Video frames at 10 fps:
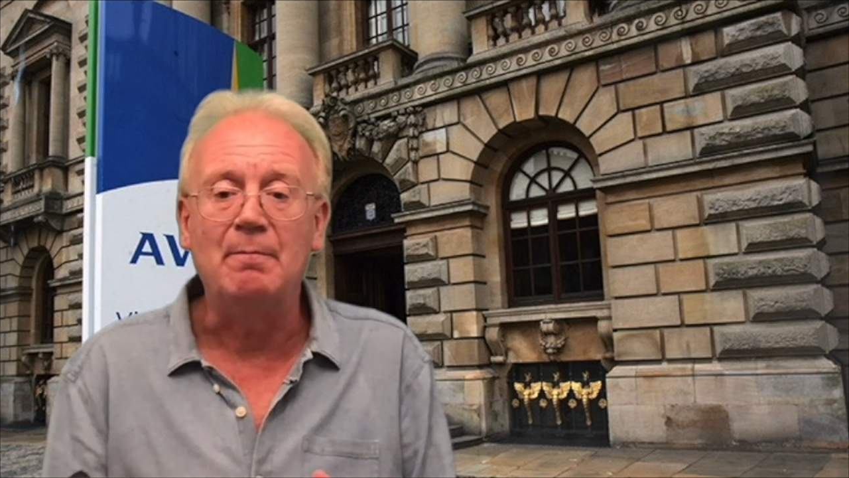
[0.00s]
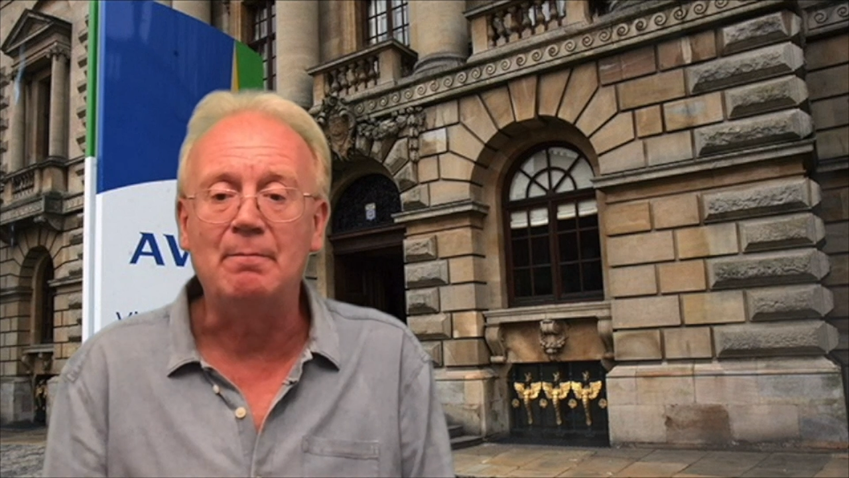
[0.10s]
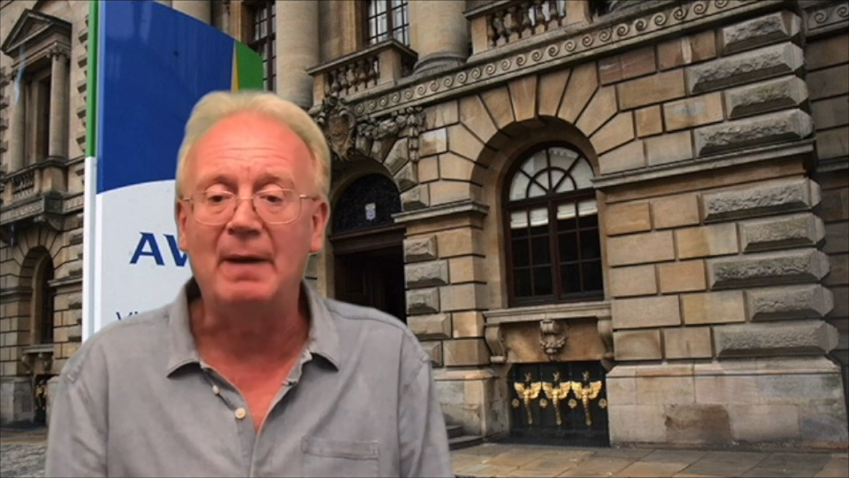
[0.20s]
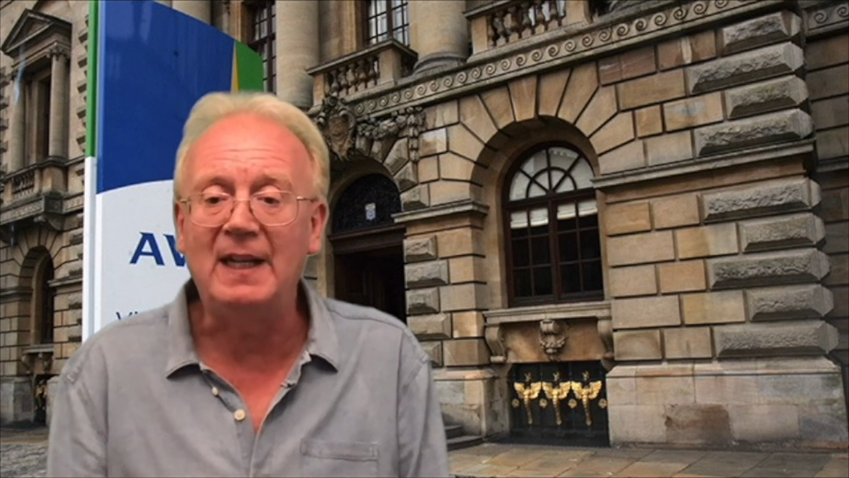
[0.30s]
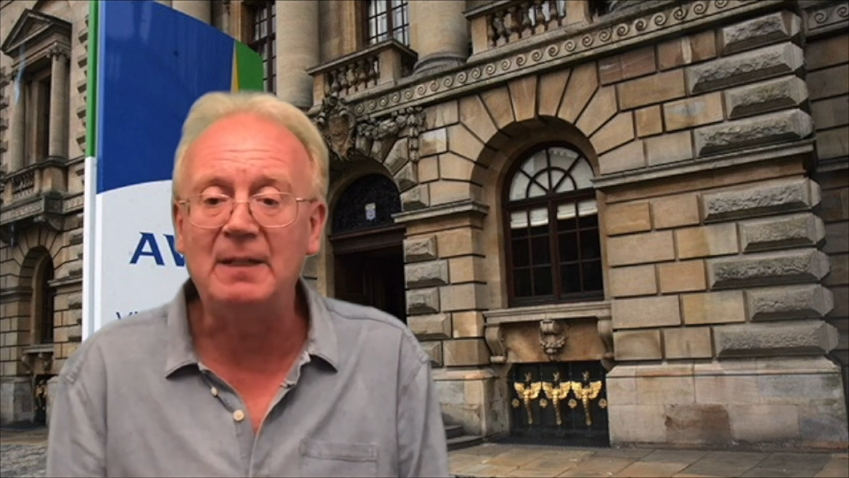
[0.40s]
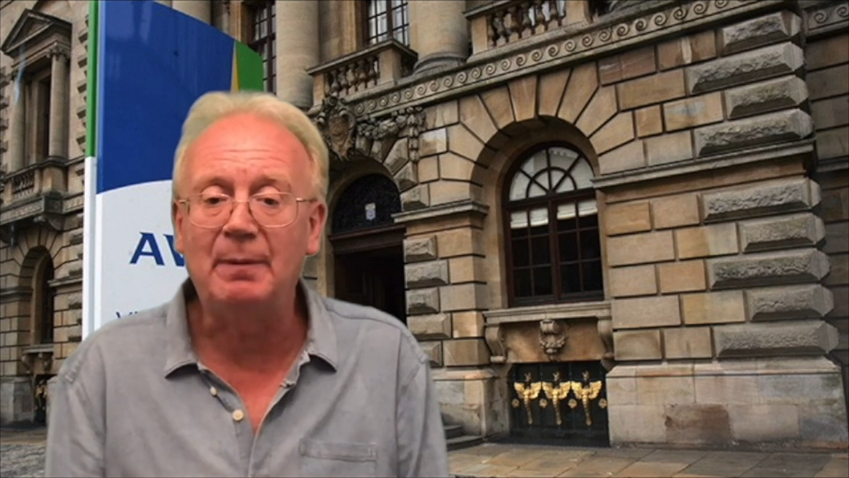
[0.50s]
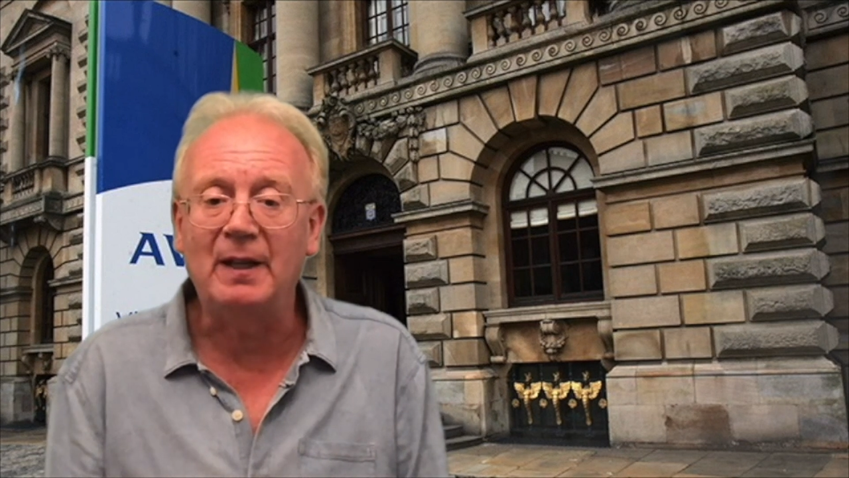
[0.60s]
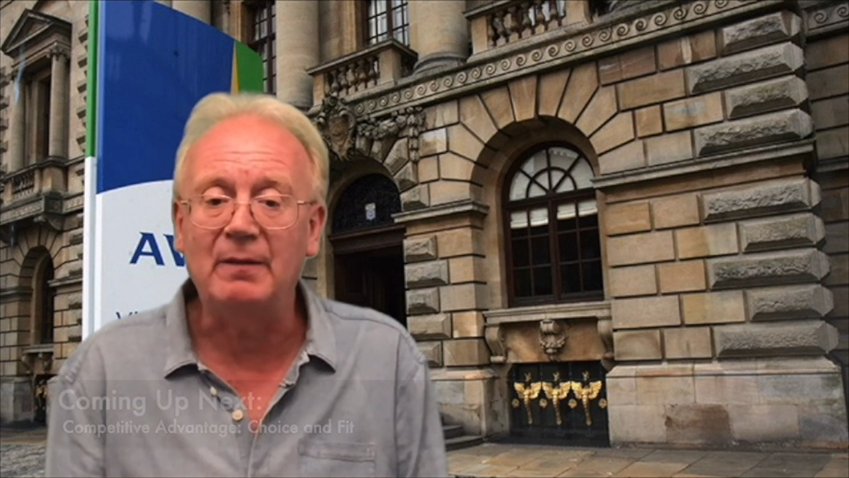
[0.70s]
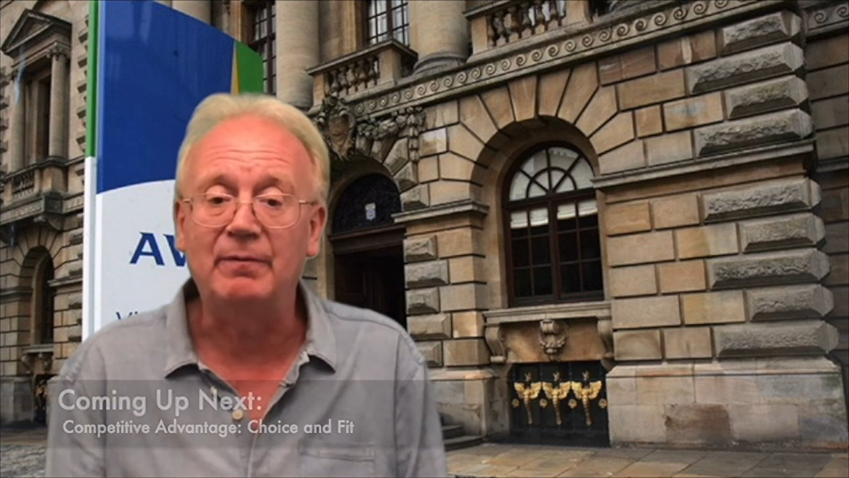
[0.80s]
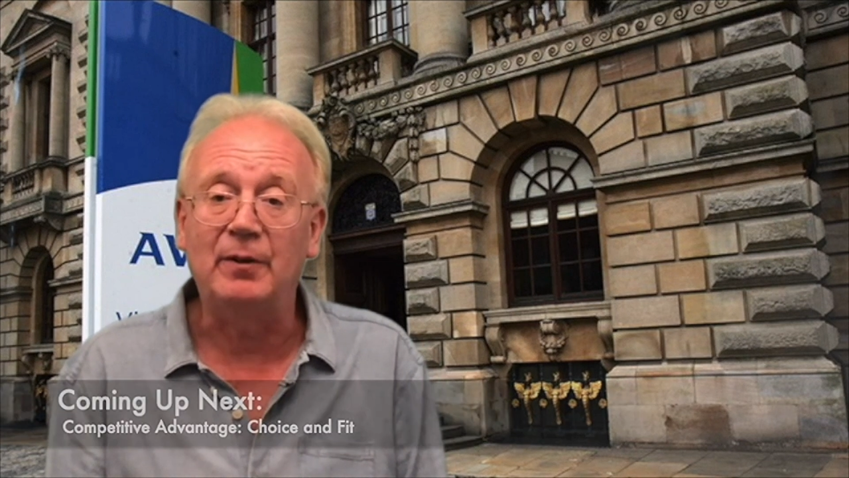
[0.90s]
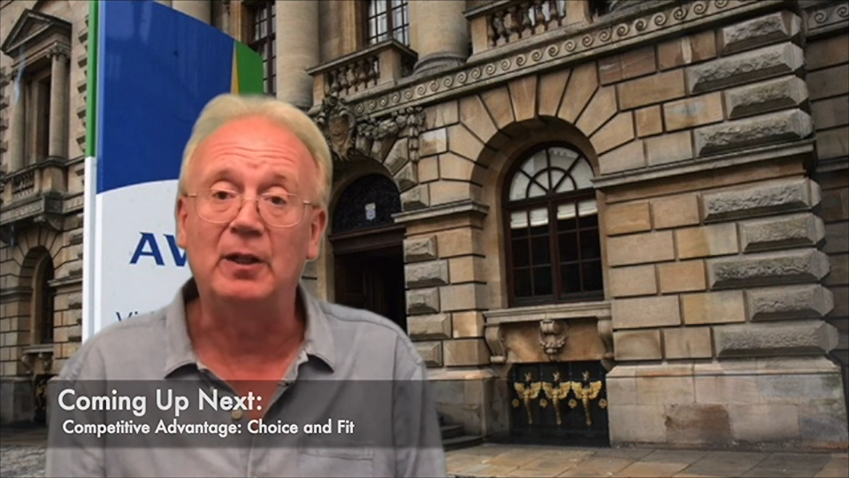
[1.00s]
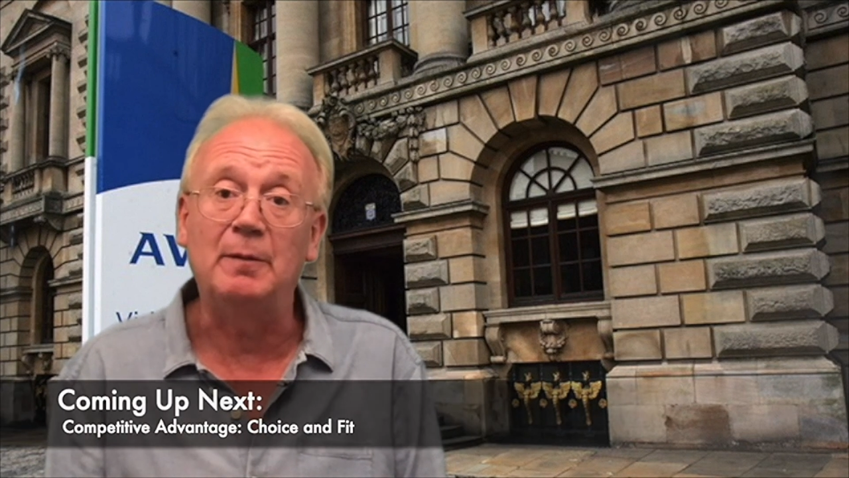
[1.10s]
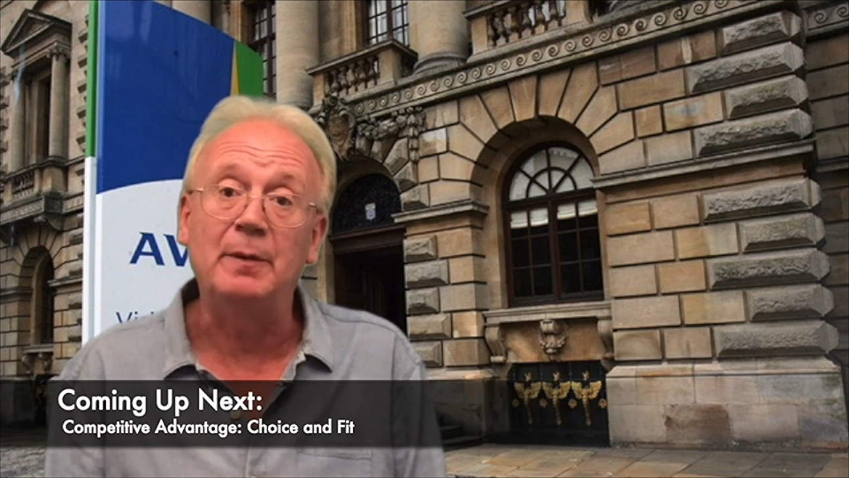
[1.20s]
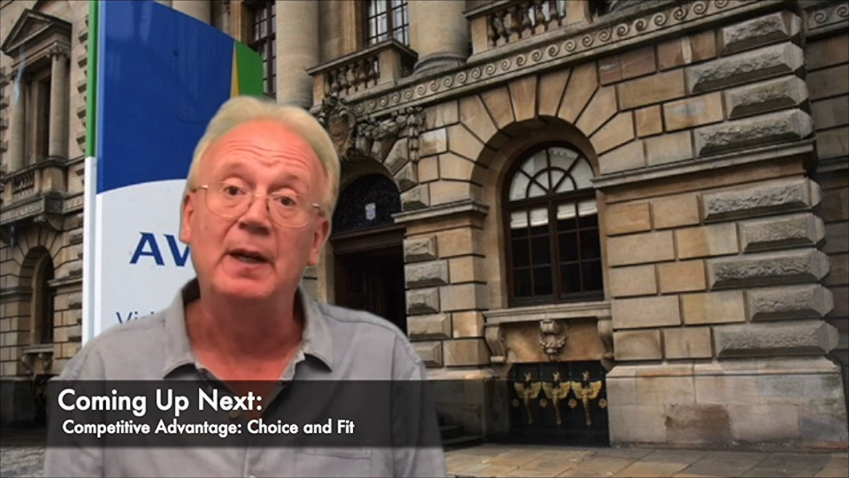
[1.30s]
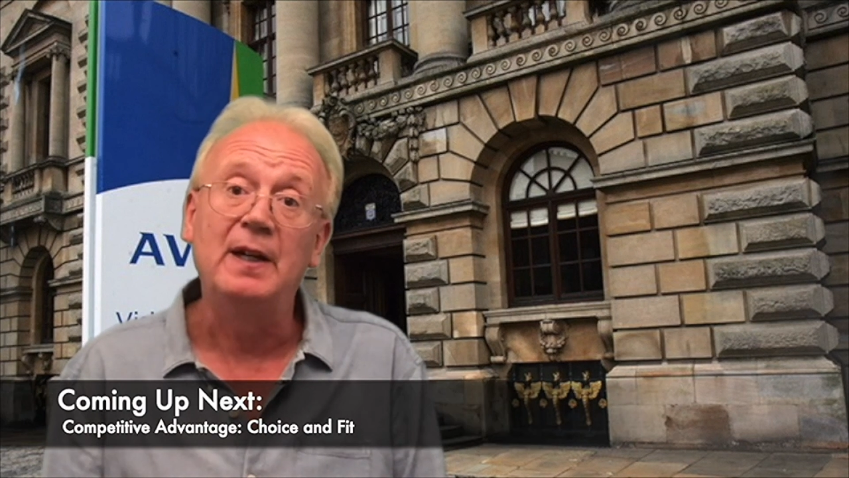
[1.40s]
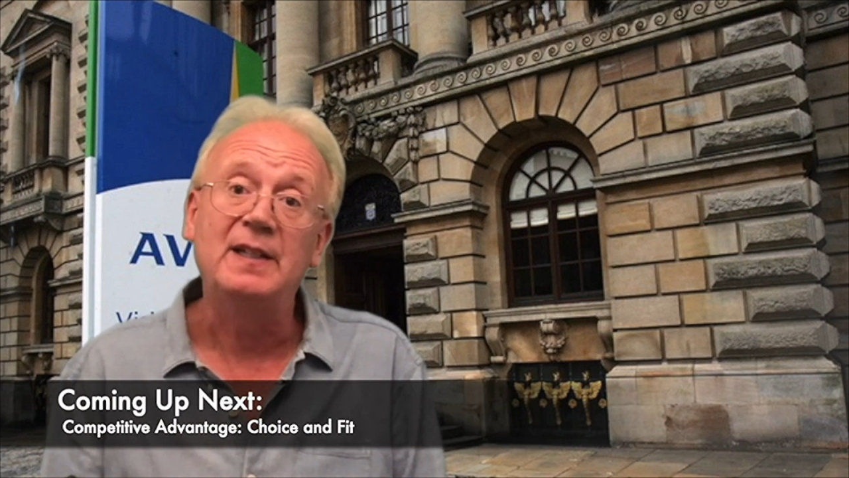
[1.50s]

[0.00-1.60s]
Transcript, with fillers: made by the firm